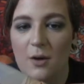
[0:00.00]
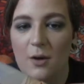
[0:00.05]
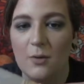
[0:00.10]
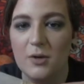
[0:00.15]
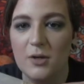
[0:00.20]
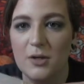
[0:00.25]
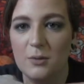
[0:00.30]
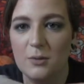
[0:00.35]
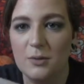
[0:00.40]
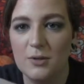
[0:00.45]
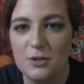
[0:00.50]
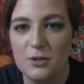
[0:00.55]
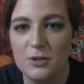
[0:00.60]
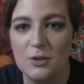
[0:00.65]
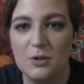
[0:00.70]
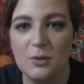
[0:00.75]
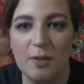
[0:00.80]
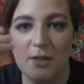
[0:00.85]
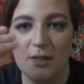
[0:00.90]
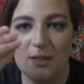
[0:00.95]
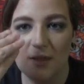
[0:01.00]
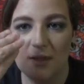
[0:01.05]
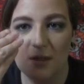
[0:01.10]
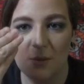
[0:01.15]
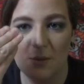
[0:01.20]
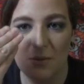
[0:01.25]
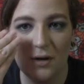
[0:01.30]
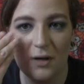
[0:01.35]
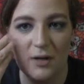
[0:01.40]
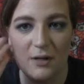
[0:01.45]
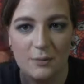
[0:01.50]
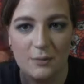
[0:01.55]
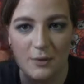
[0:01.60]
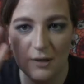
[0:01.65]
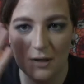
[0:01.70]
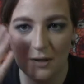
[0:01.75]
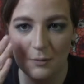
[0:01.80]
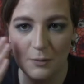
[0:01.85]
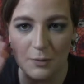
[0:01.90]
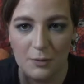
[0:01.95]
where you would squeeze it and the product would
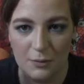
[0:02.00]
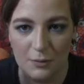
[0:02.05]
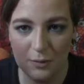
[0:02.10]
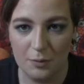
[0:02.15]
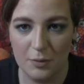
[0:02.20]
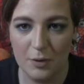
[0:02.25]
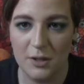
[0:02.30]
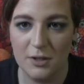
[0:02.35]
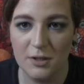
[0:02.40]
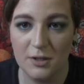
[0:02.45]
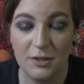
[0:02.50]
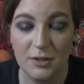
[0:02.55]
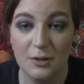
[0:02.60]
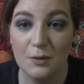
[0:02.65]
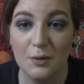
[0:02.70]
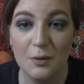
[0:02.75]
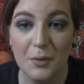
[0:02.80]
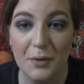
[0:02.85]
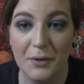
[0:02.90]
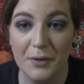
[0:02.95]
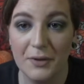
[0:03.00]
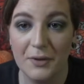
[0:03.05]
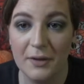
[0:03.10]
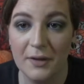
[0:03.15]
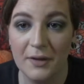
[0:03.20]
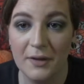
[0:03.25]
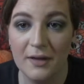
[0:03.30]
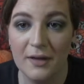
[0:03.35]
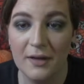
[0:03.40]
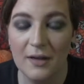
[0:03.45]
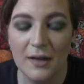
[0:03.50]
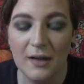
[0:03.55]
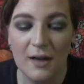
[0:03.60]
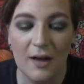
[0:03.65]
come through the brush and you would put it on.